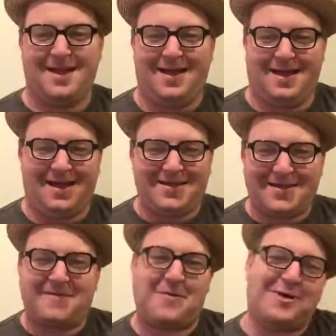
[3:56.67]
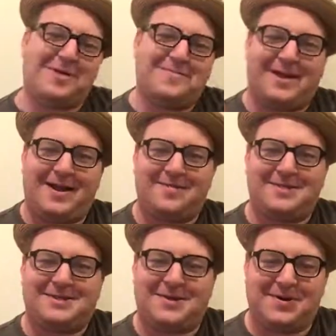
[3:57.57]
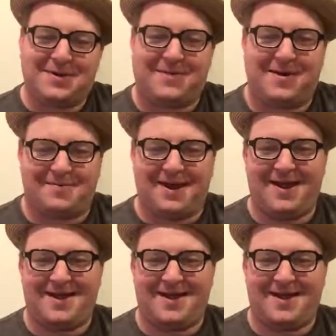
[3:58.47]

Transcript: Hey there, everyone. My name is Tony Robinette.